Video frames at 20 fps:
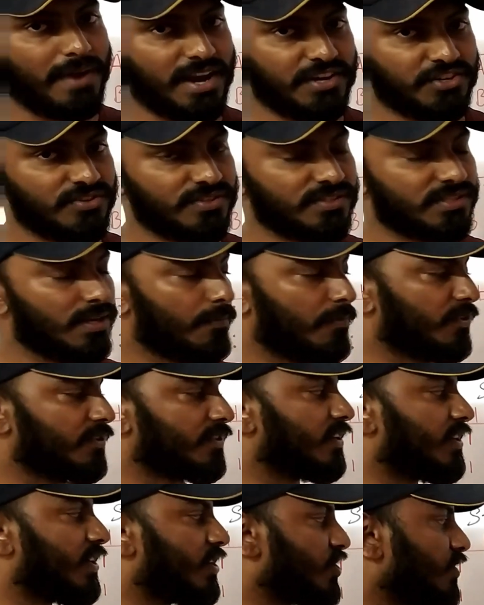matrix
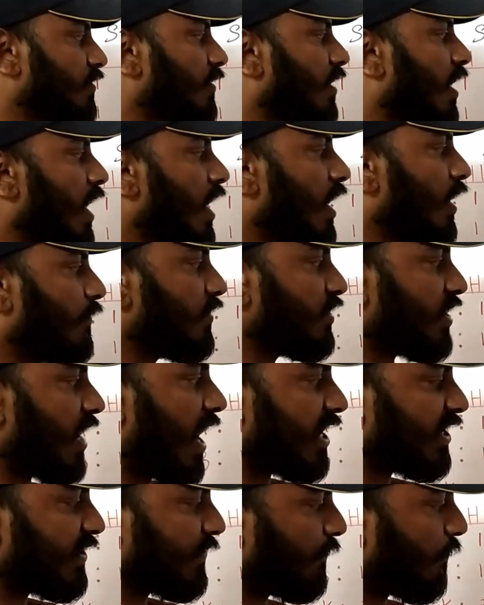representation which
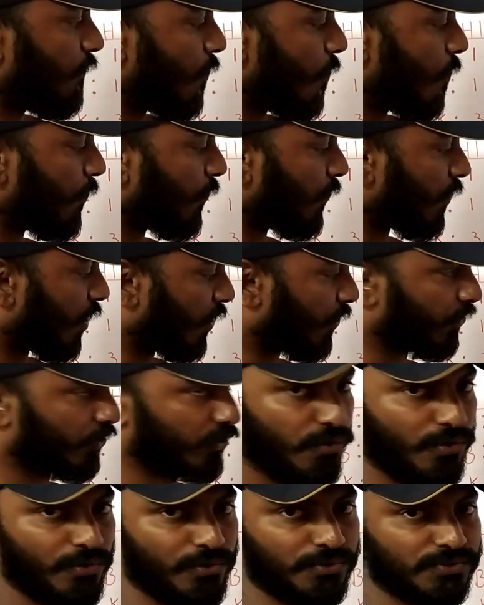has four
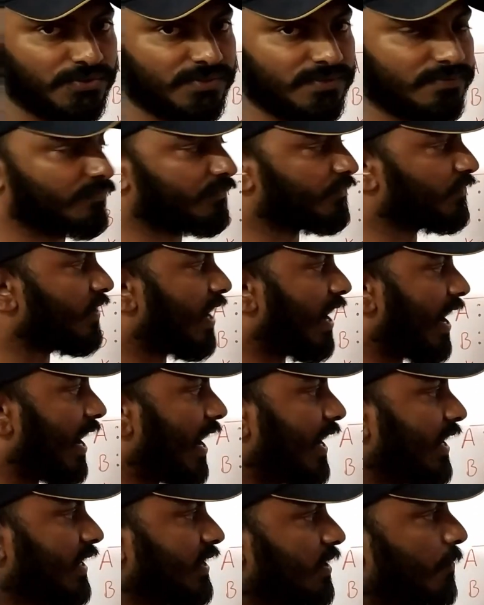rows
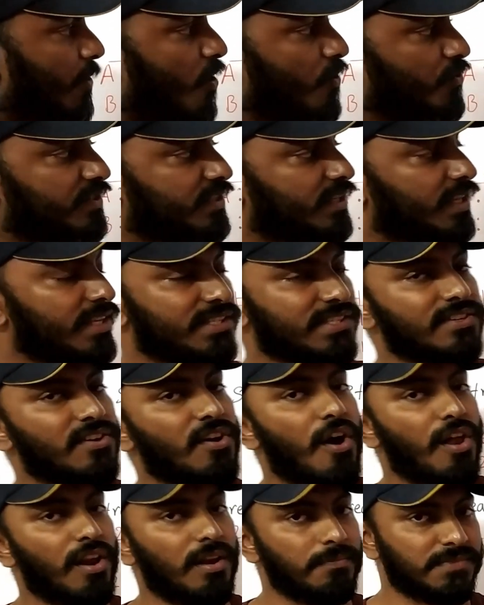and about six
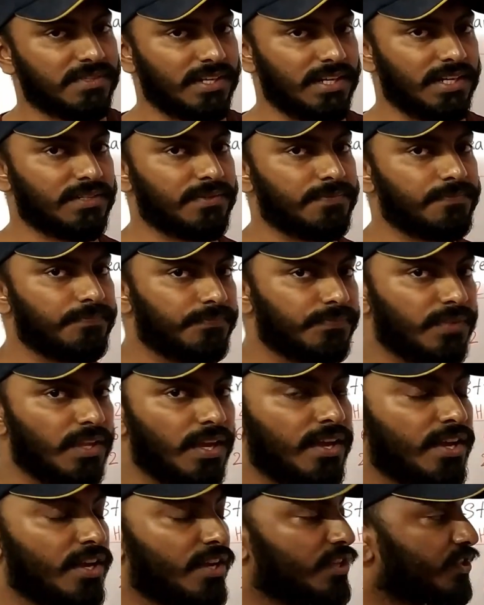columns in it.
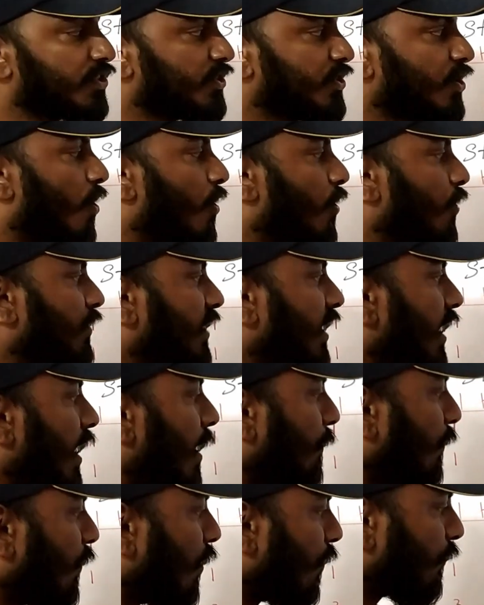So the
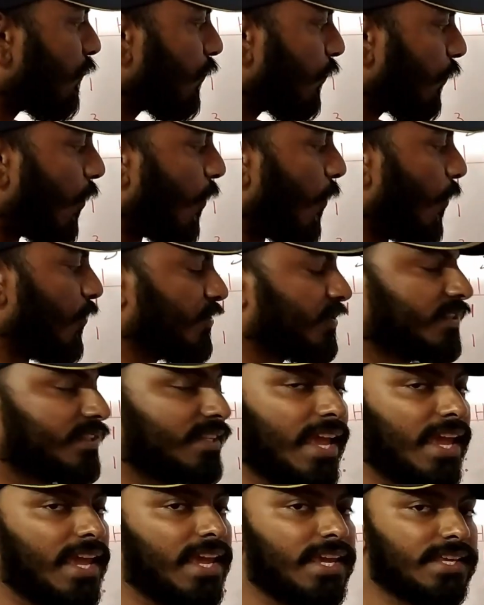number of
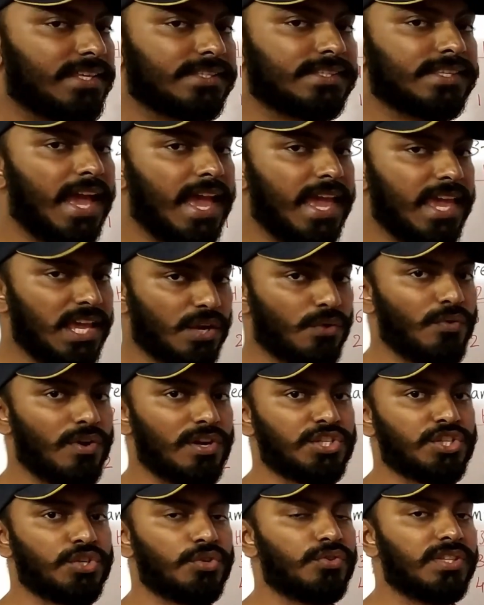rows is
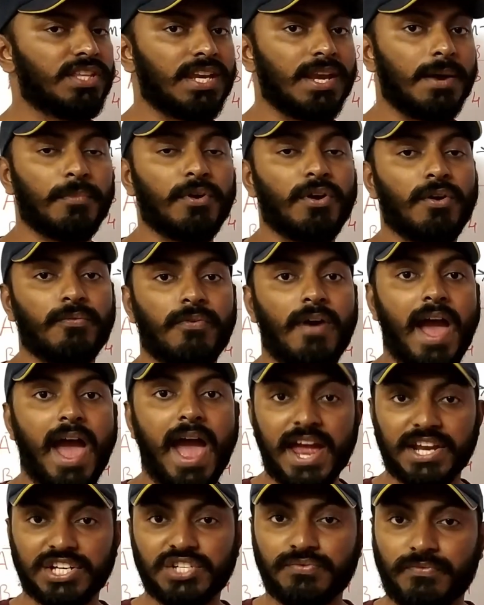equal to the number of
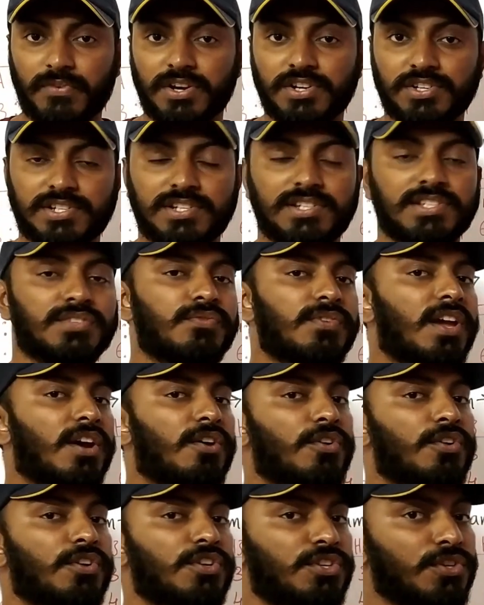hash functions we are
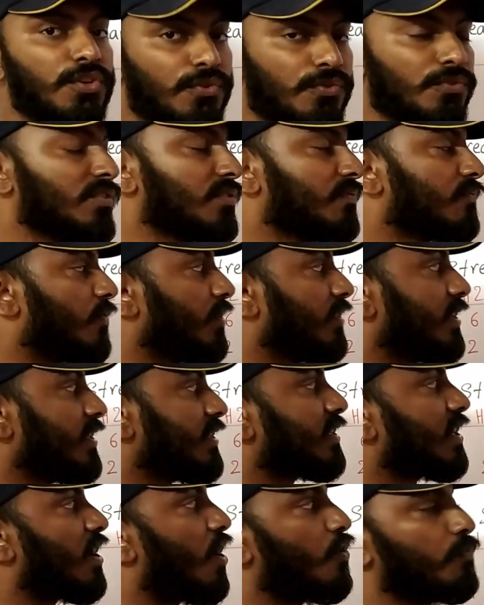going to use for
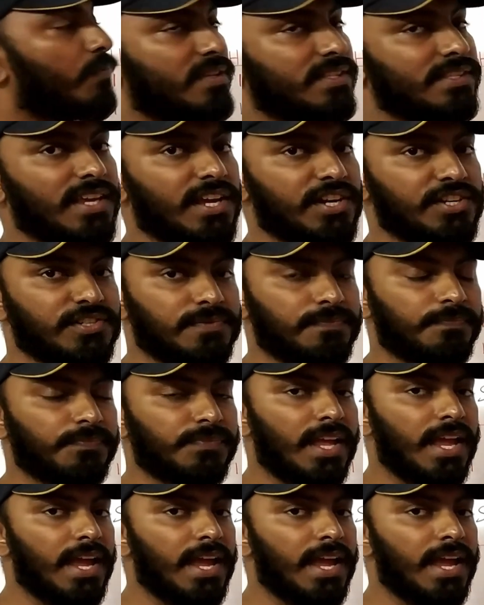this CountMin sketch.